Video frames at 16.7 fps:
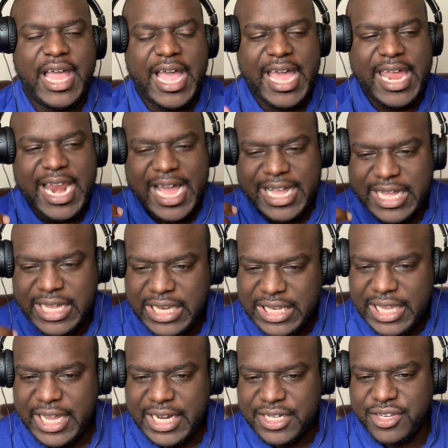and I
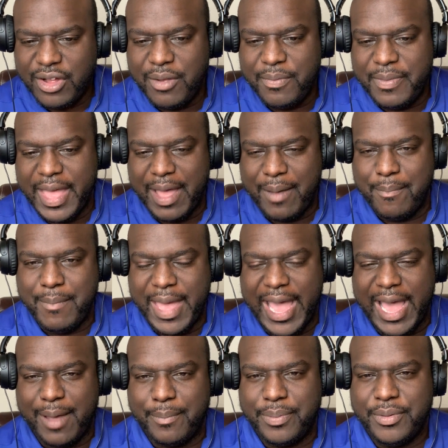clicked on that
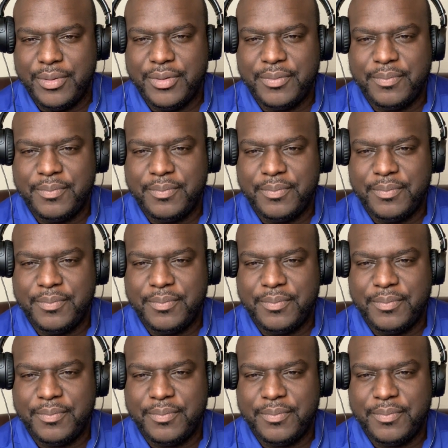map.